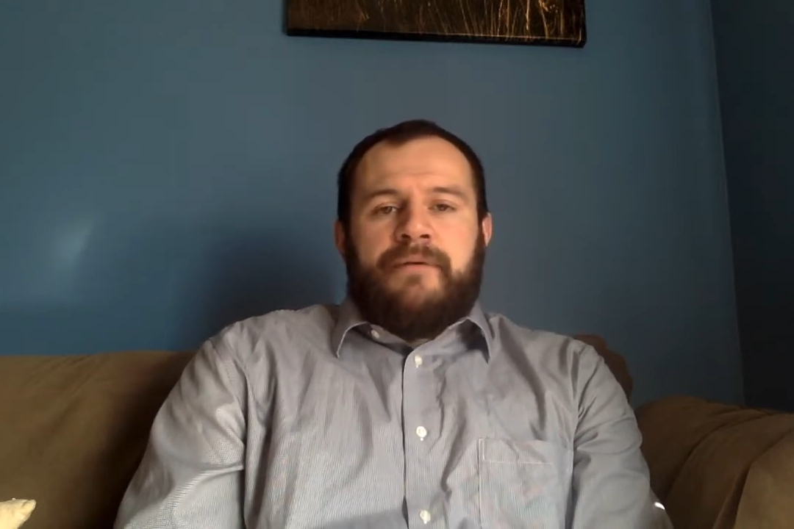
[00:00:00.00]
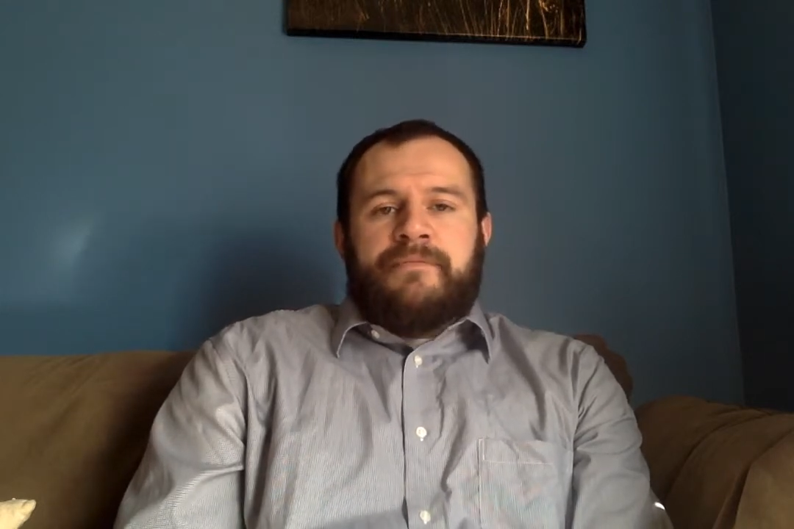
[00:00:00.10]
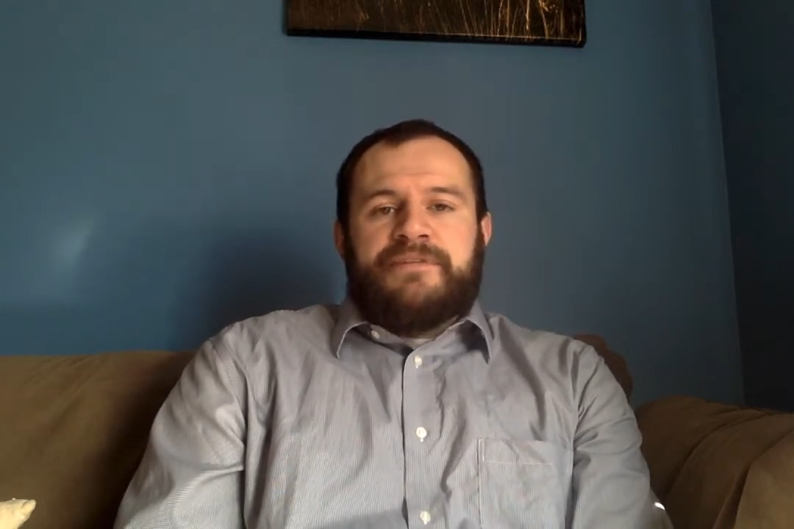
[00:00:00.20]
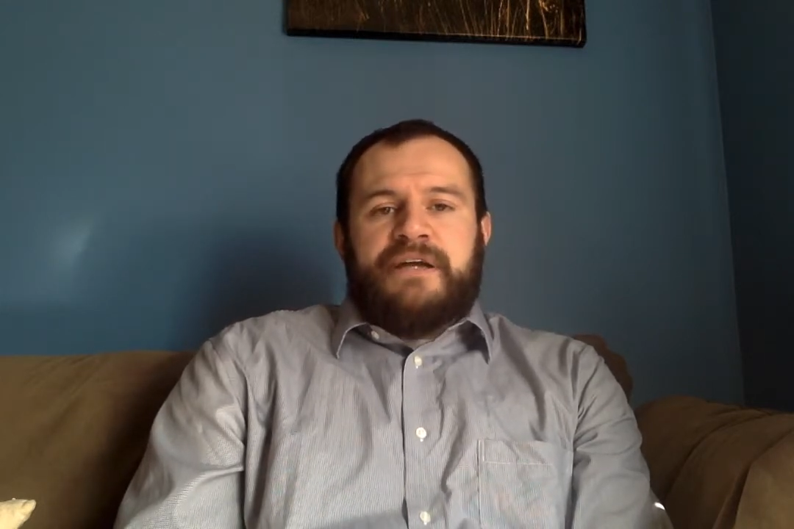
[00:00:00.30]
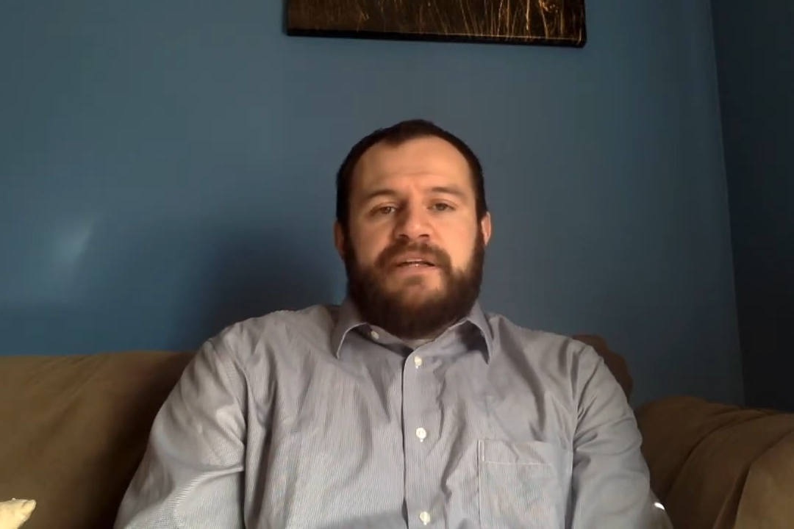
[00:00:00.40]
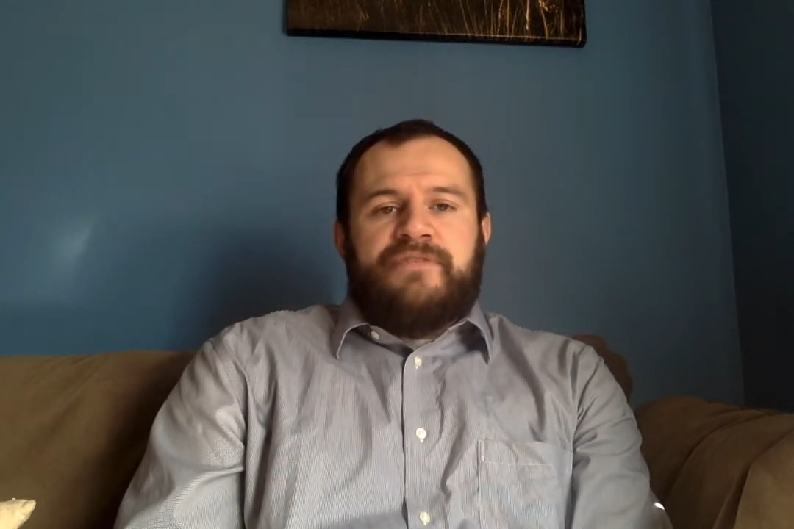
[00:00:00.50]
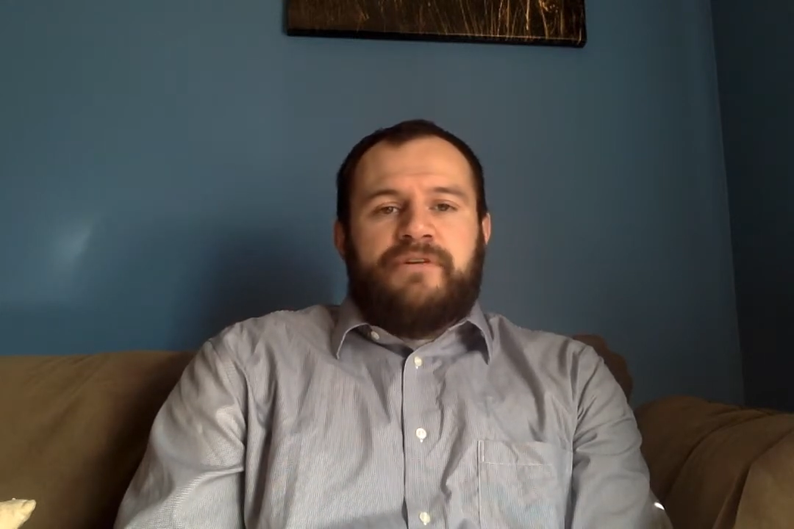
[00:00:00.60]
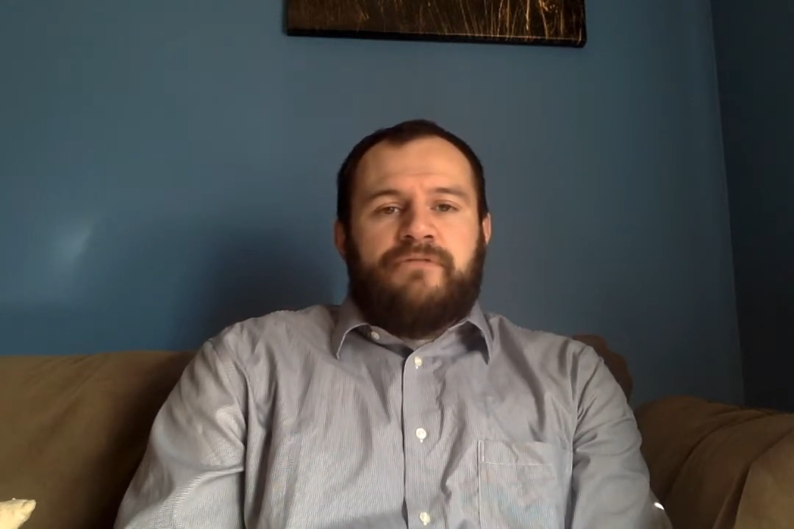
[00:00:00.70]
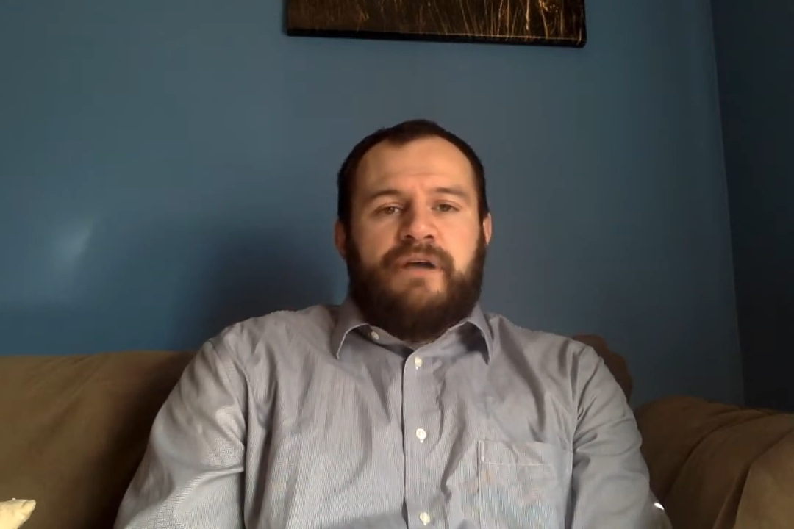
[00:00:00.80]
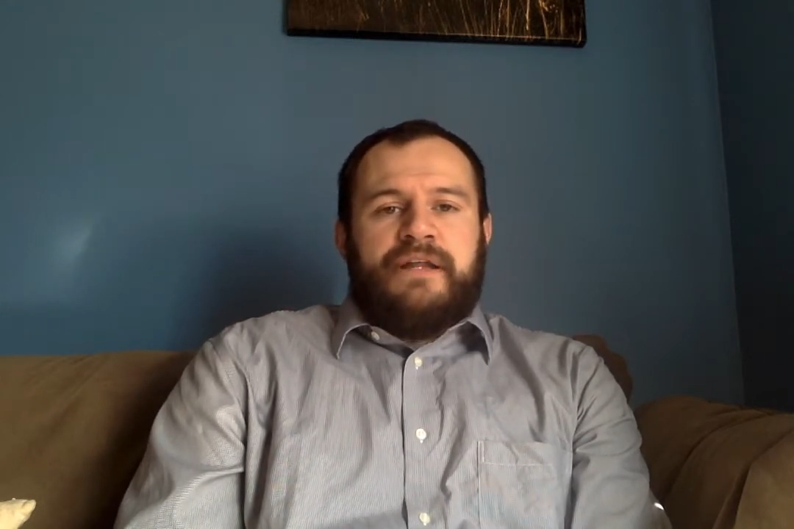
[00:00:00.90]
scientific
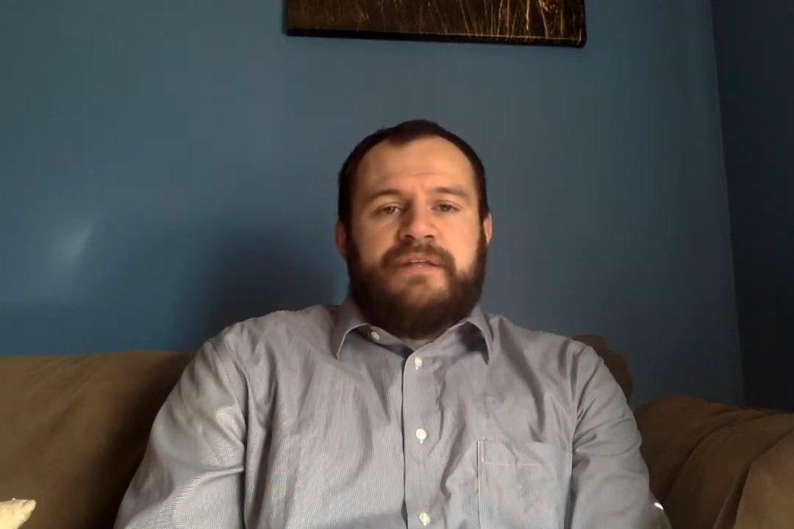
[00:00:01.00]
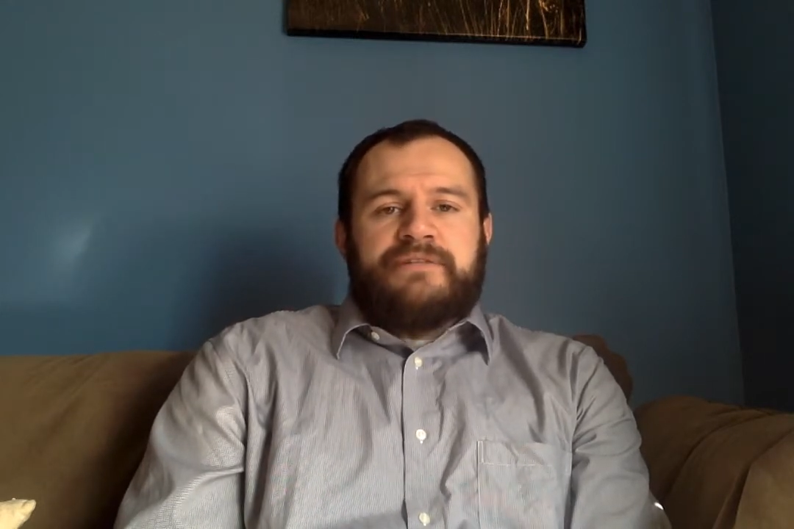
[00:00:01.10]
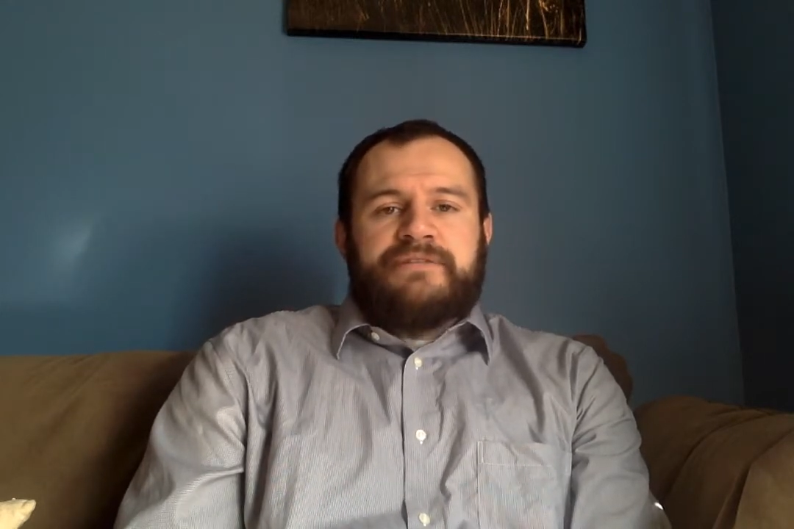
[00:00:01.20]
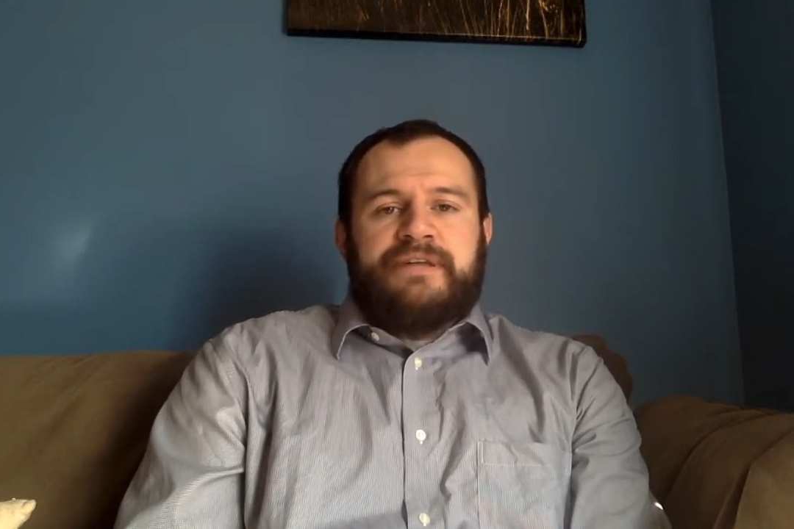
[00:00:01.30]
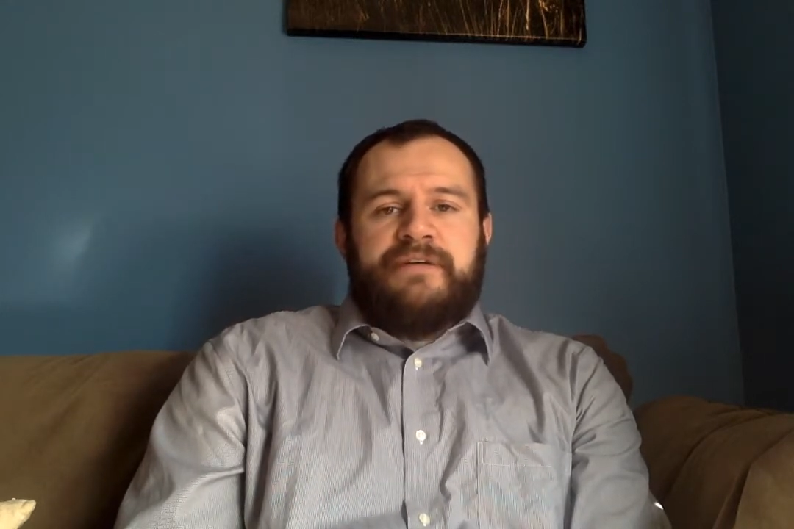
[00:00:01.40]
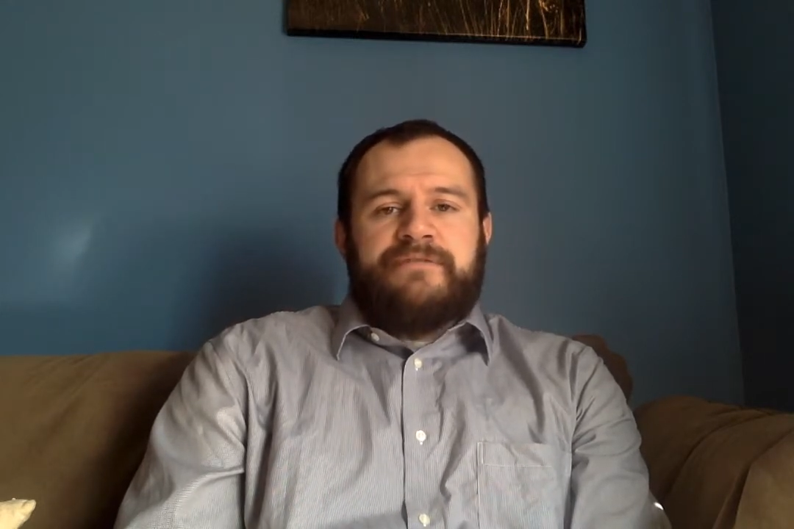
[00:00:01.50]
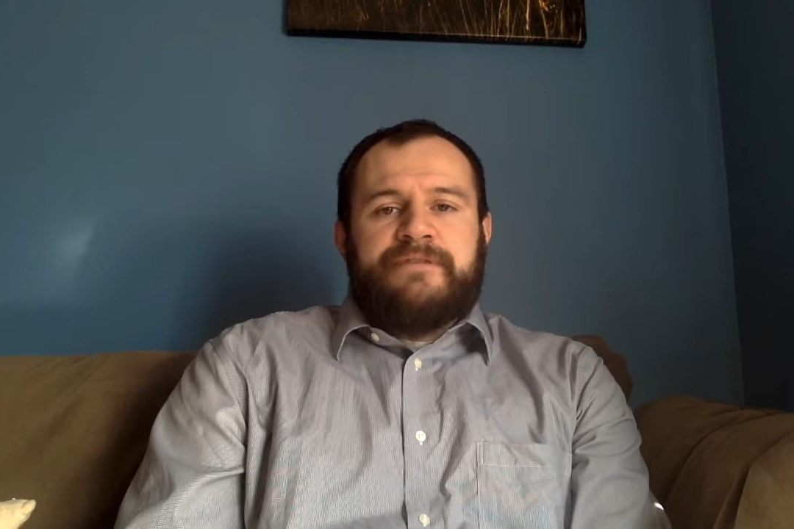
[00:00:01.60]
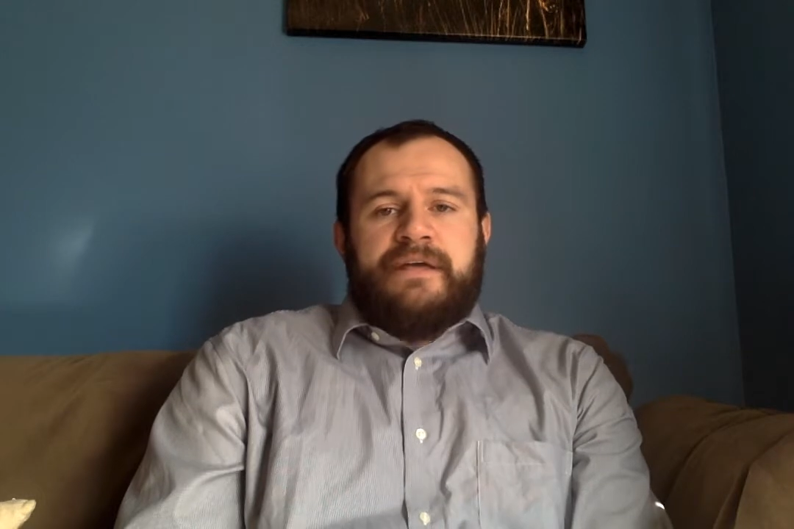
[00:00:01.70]
writing stuff,